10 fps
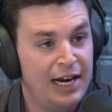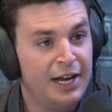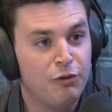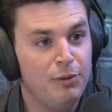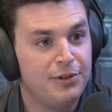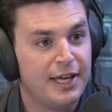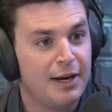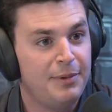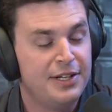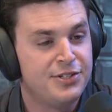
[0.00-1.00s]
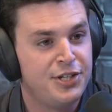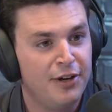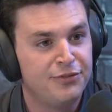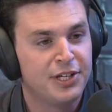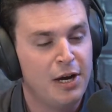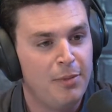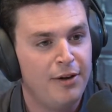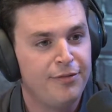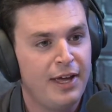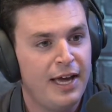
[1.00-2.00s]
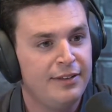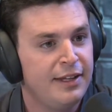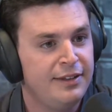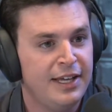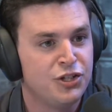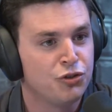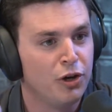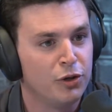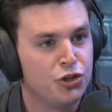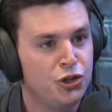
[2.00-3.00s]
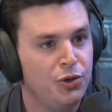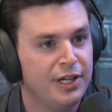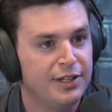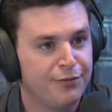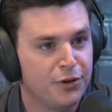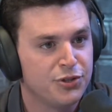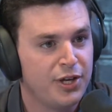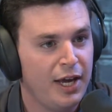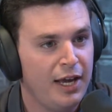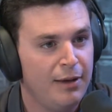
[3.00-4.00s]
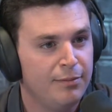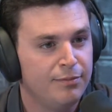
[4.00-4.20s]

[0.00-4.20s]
And I agree with that. I mean, it's tough to come off that. They, they struggled shooting in the first game.